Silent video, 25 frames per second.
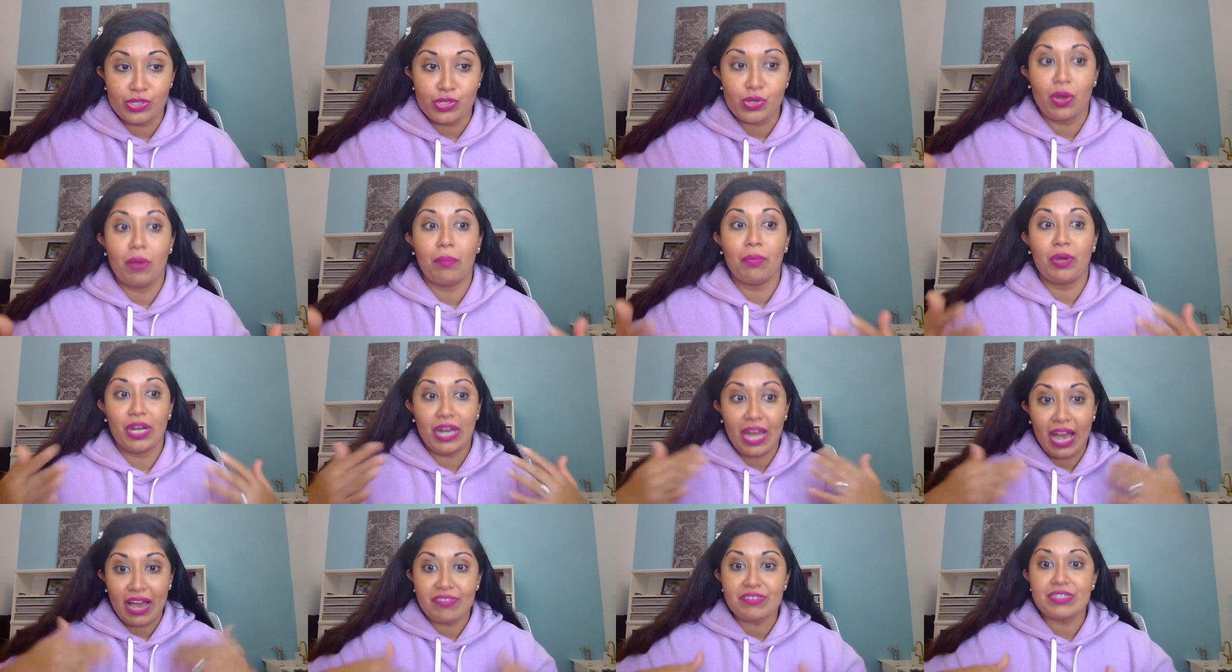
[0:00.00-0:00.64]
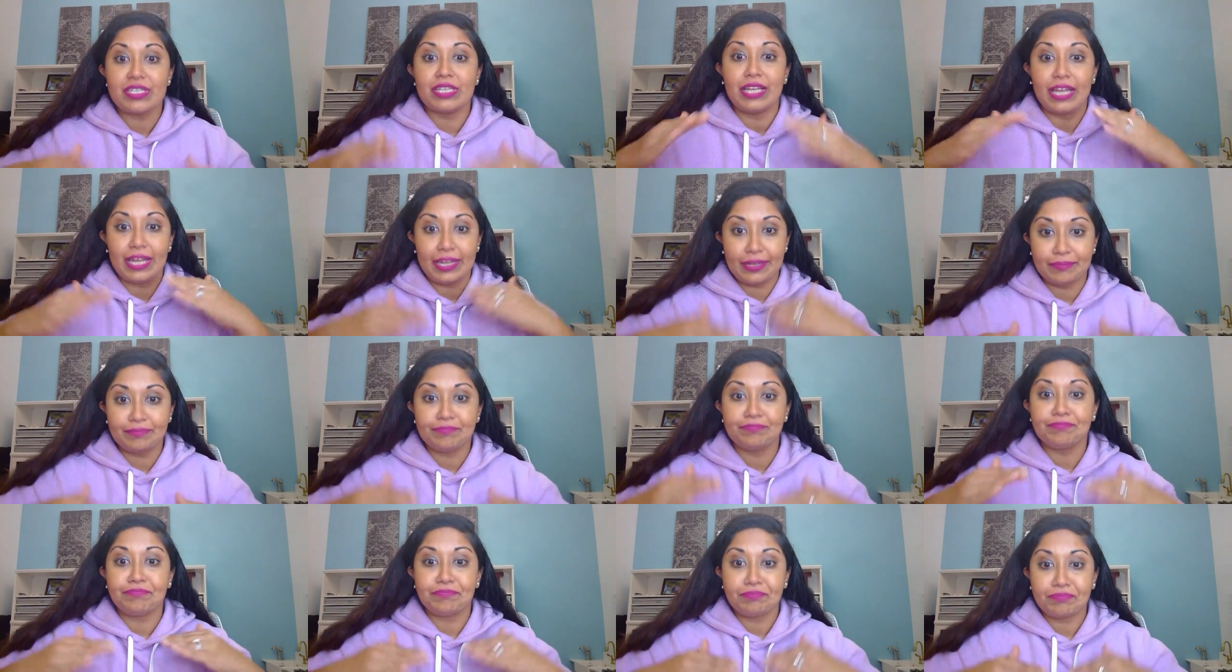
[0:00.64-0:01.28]
So I'm going to have to like
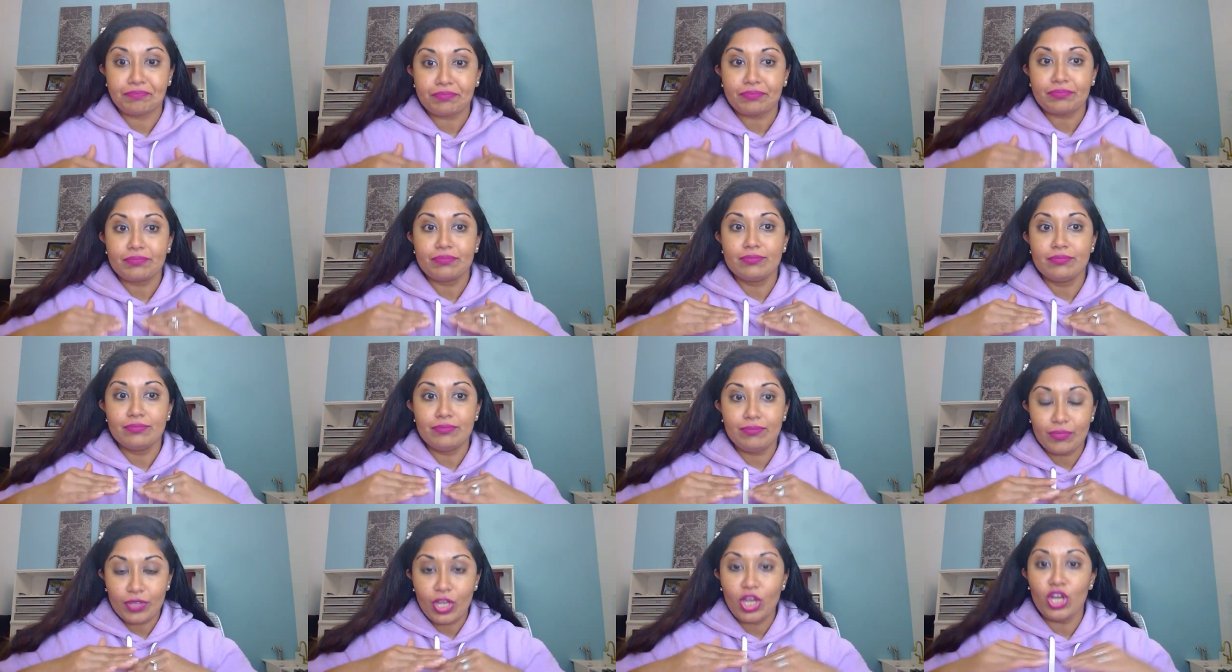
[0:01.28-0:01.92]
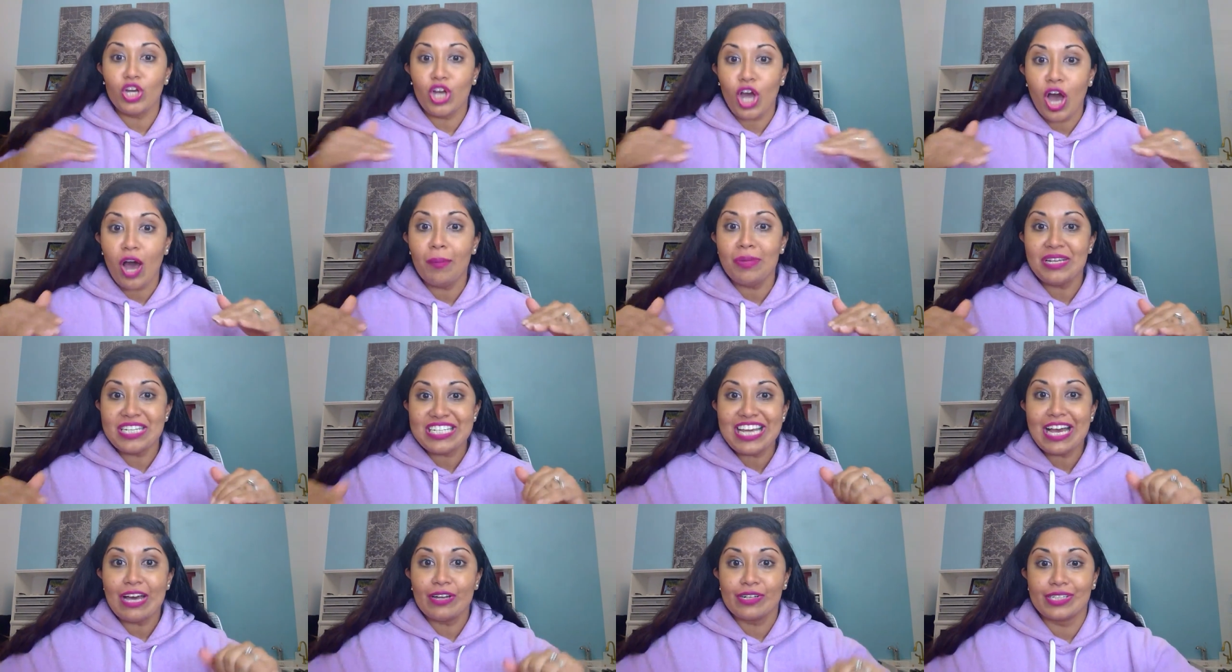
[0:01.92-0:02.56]
calm
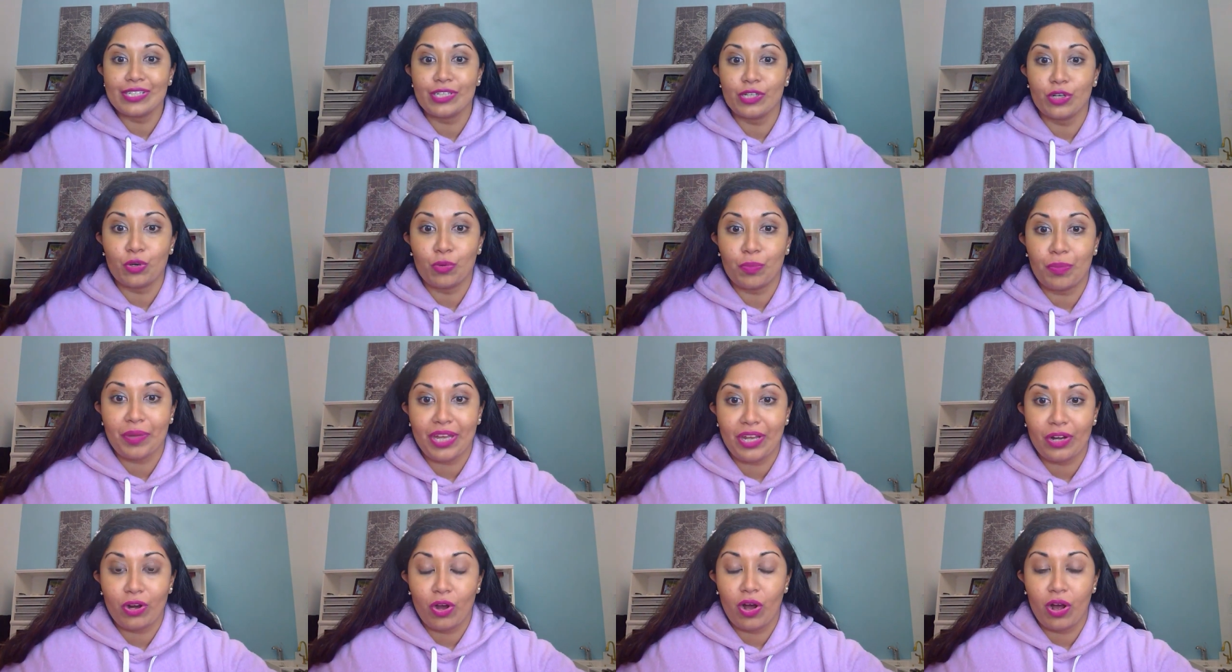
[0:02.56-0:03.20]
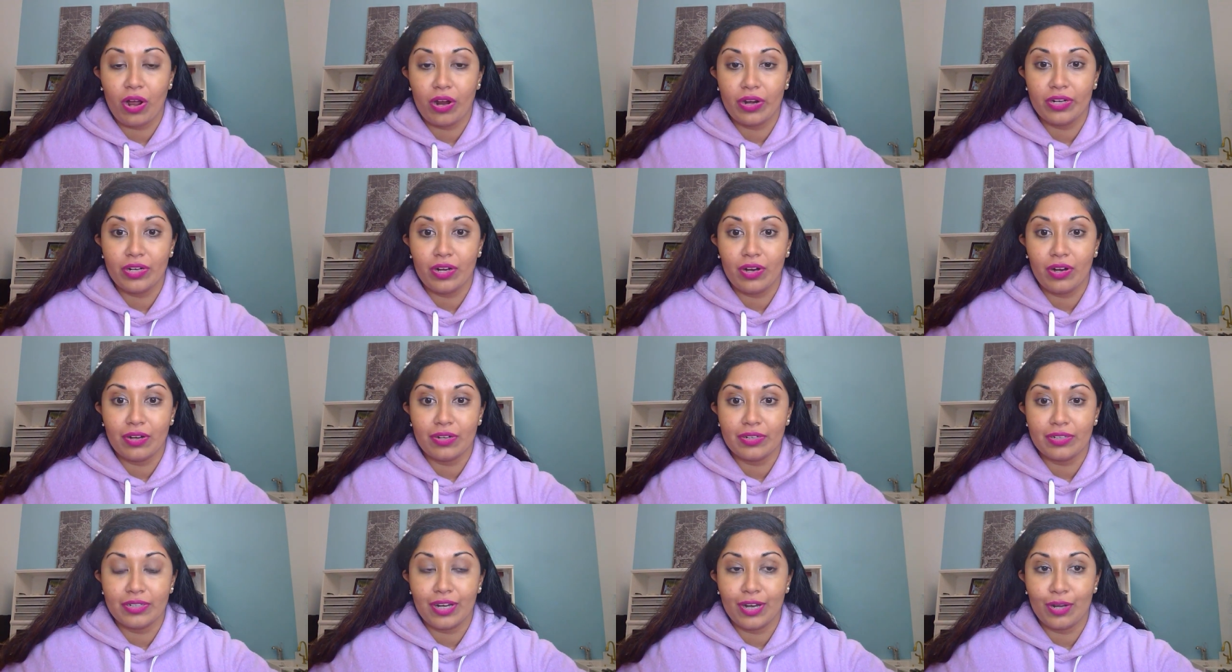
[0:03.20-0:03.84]
it down a little bit on,
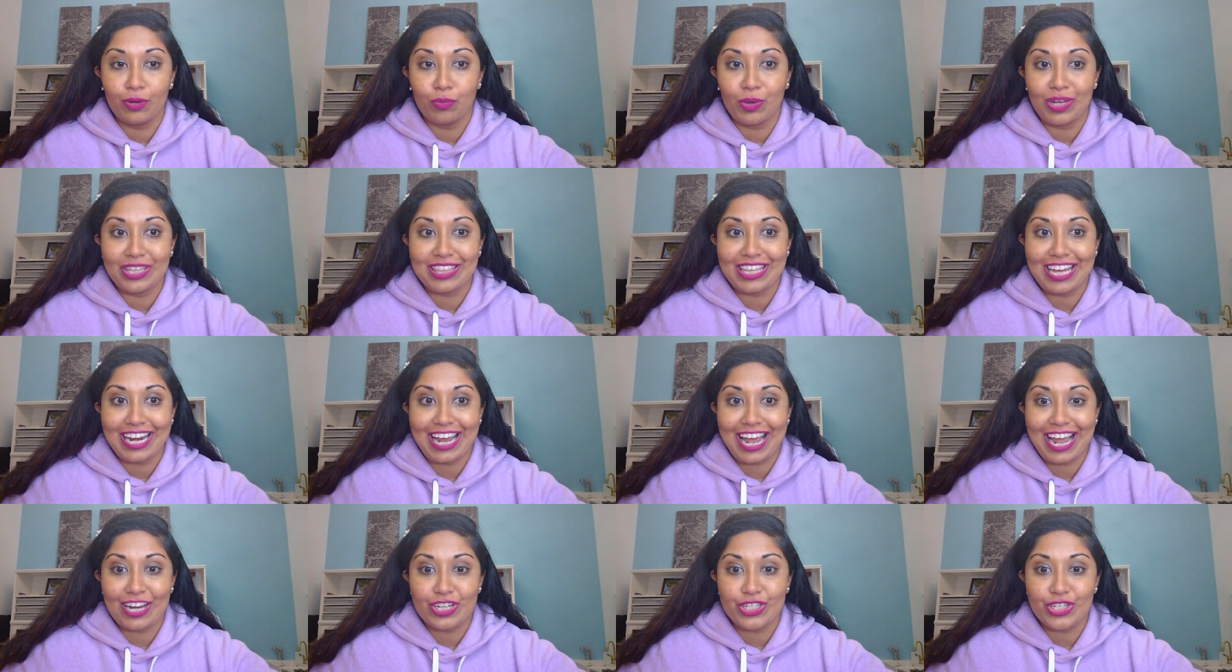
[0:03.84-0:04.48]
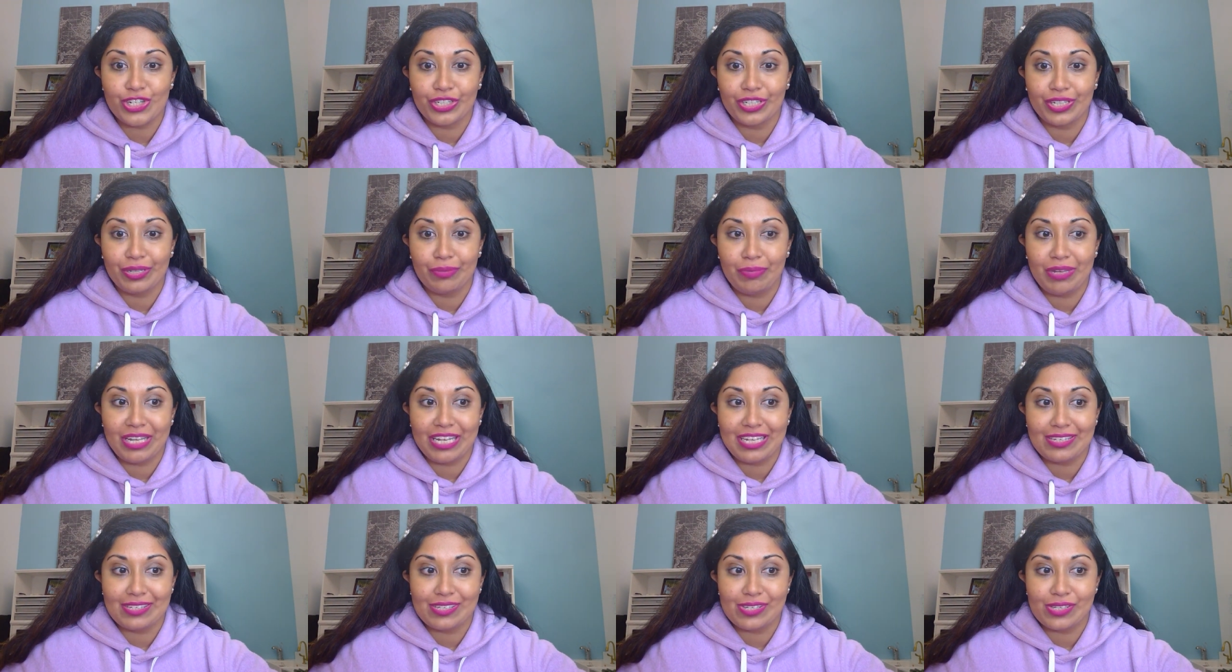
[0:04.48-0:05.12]
on, on what that actually
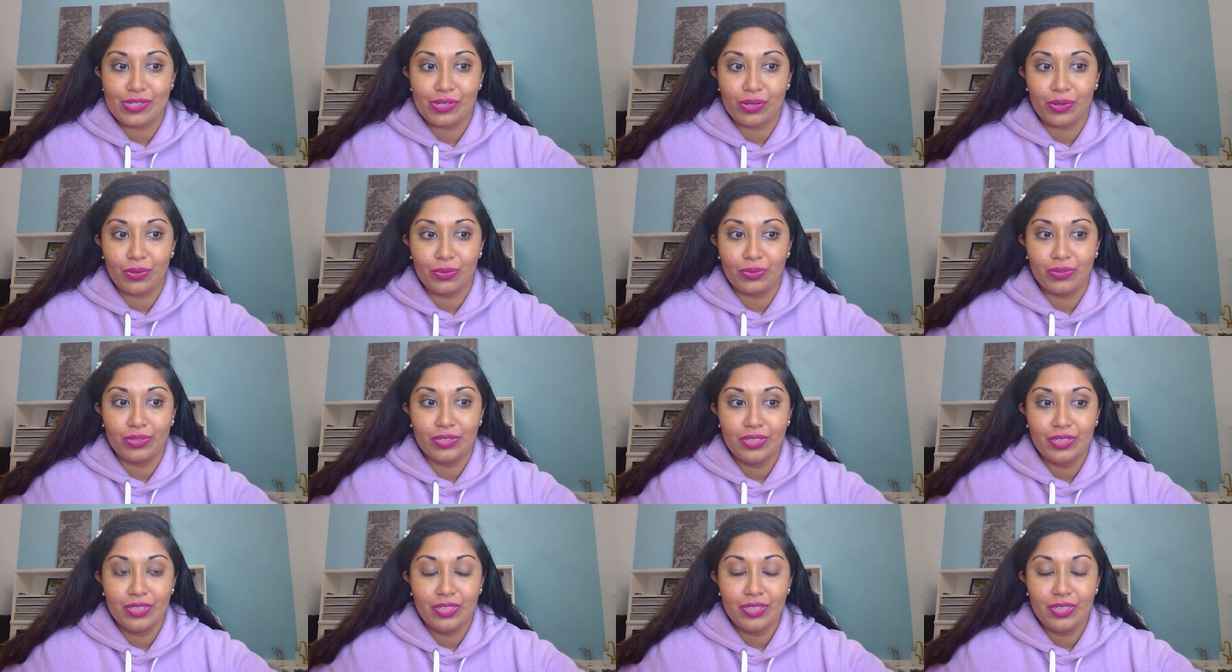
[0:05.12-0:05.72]
means. So,